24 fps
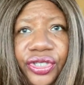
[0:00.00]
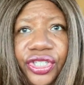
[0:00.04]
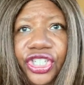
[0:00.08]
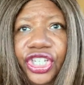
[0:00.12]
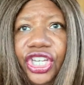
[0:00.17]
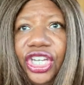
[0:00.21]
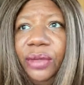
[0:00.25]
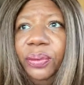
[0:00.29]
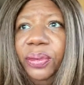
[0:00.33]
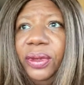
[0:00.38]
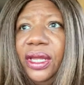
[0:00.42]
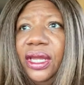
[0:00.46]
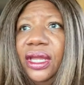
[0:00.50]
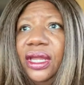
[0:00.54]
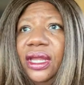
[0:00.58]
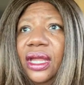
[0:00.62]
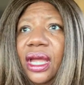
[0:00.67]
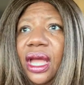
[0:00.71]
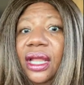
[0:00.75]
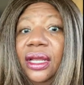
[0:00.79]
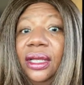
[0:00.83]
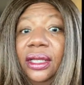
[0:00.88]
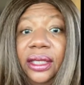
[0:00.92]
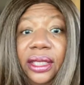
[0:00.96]
She'd be
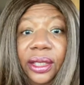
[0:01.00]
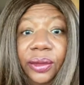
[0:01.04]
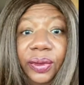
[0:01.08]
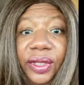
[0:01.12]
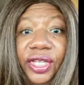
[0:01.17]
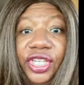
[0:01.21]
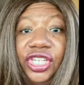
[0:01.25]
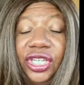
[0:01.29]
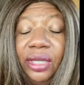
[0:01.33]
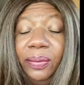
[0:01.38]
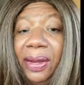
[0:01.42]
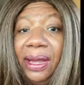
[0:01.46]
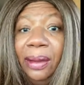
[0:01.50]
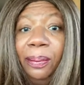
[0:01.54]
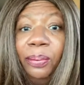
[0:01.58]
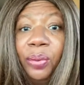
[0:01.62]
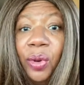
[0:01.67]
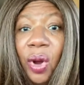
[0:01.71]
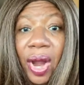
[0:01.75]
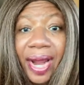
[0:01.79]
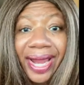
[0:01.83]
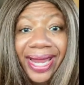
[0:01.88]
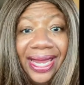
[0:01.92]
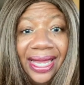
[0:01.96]
literally, she'd be
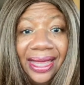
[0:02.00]
barking